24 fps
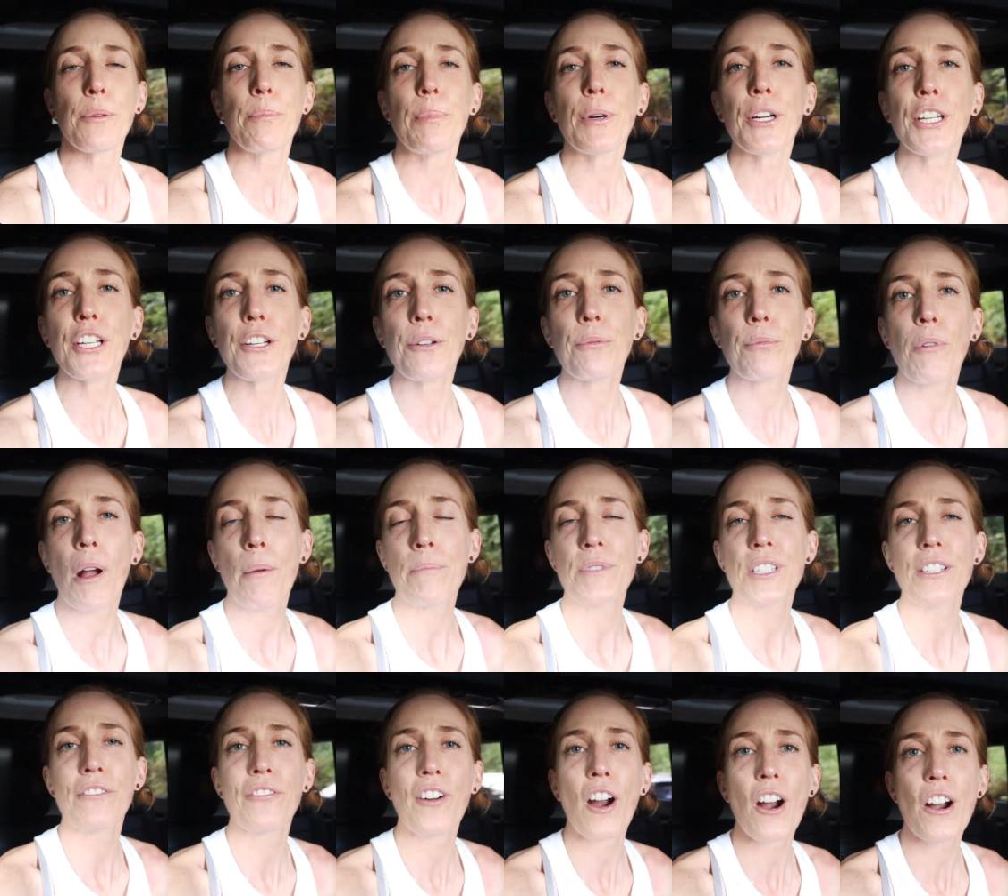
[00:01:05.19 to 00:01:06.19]
To book your rum
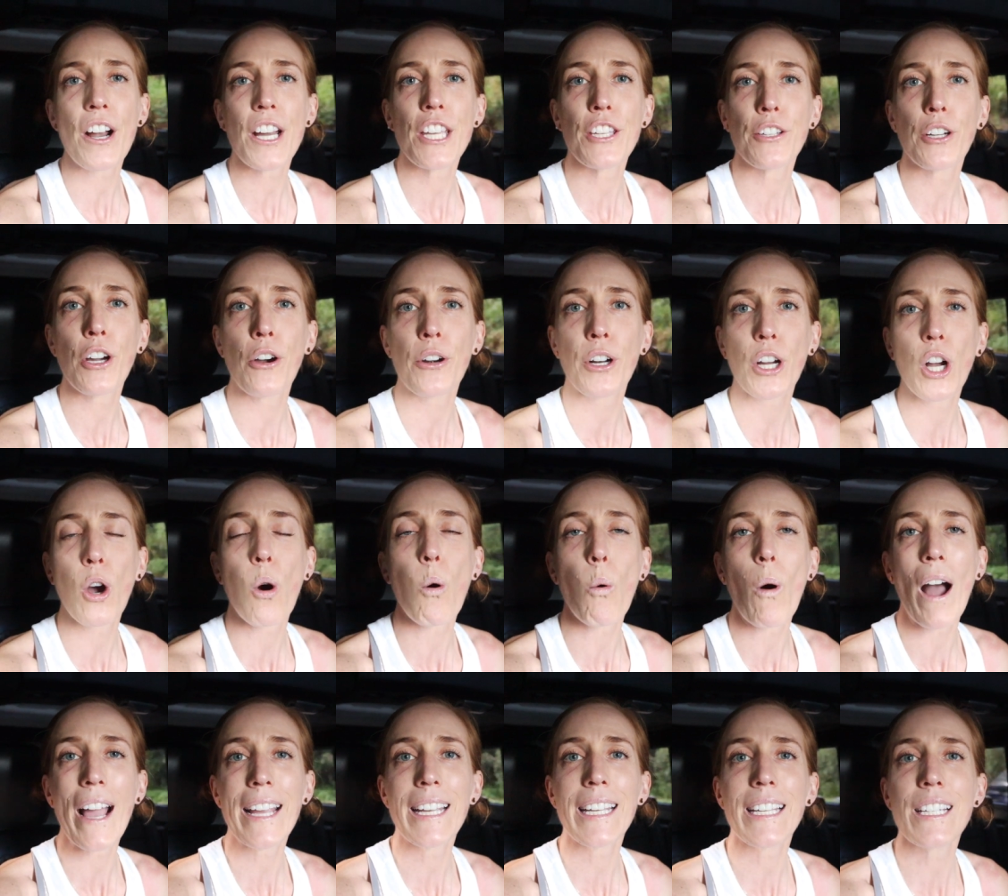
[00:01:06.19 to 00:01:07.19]
safari, you go to
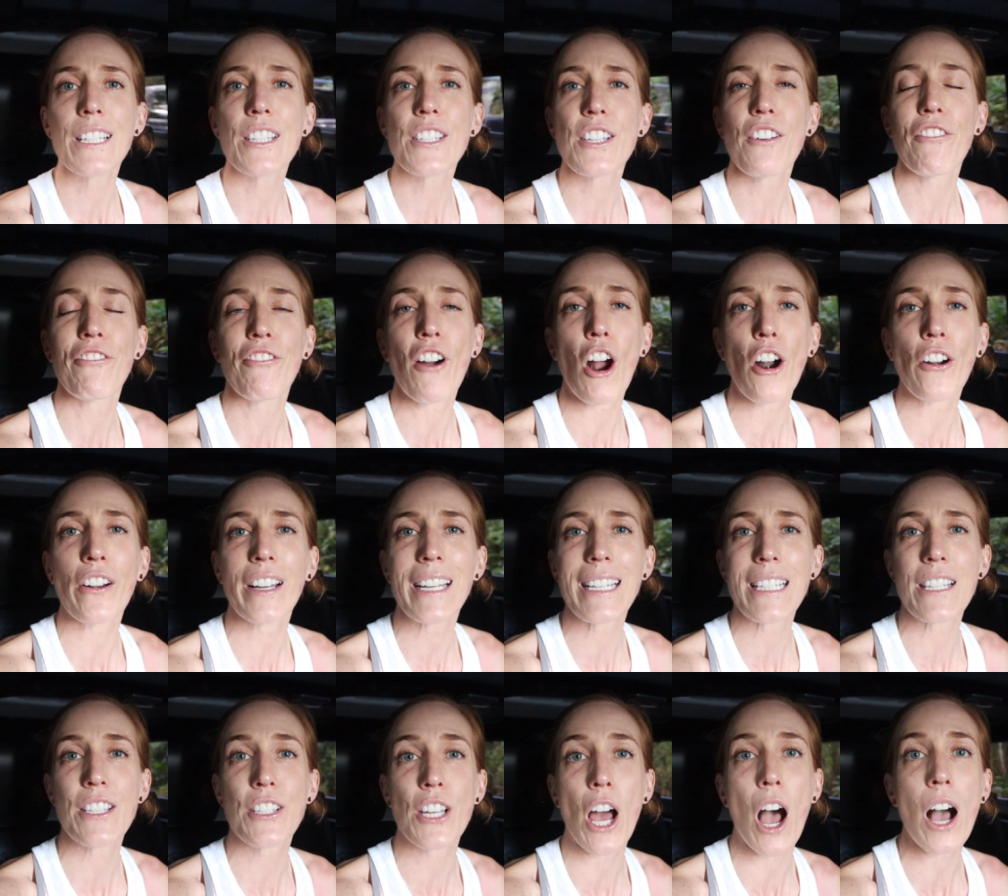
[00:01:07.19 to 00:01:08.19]

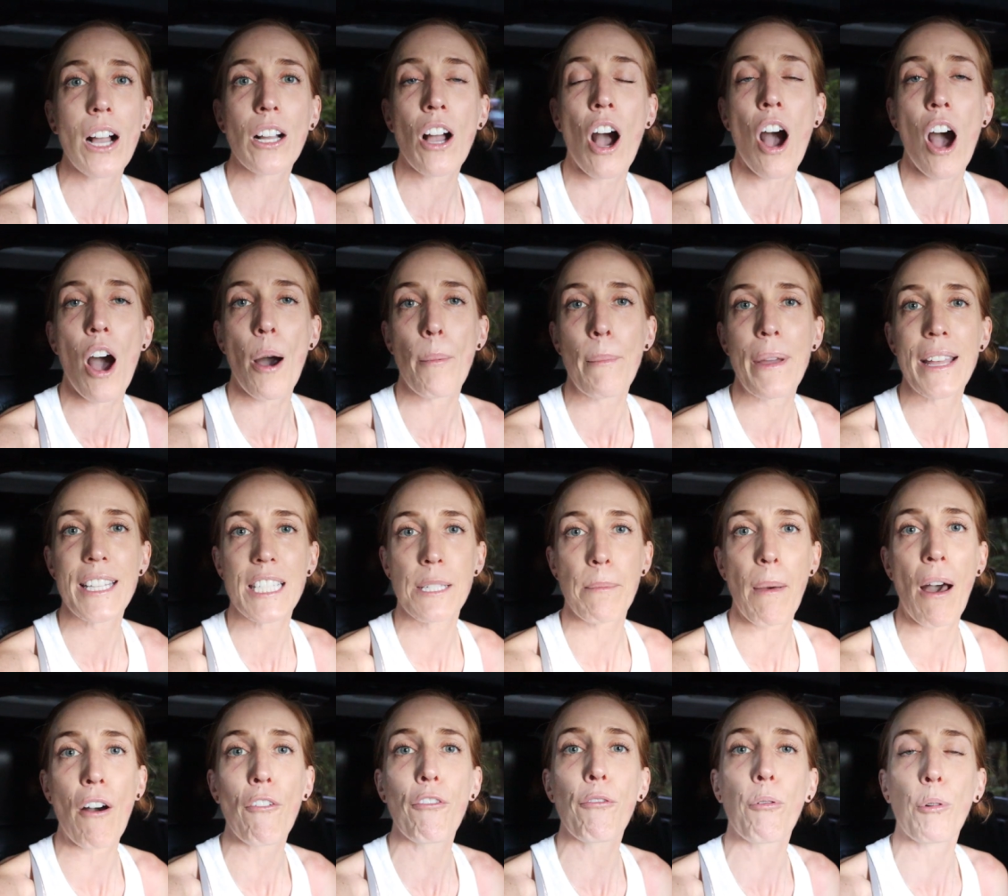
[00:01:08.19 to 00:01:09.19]
KauaiSafaris.com. It's
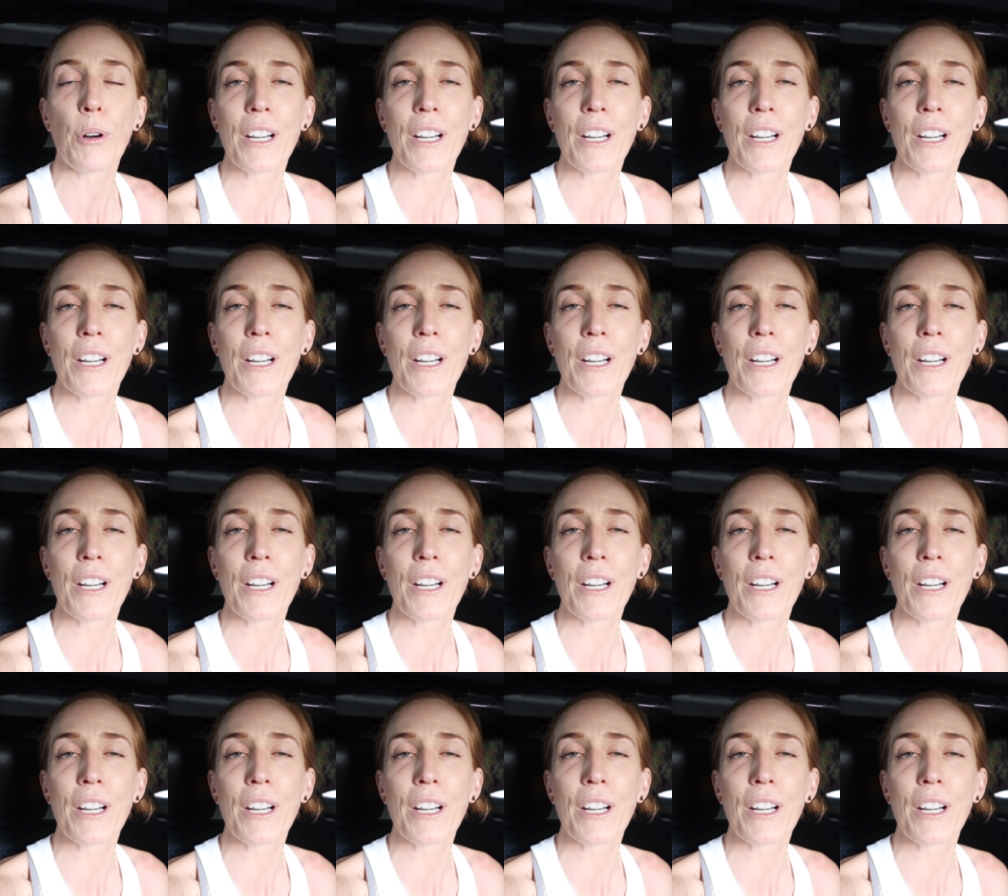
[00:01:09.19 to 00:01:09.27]
about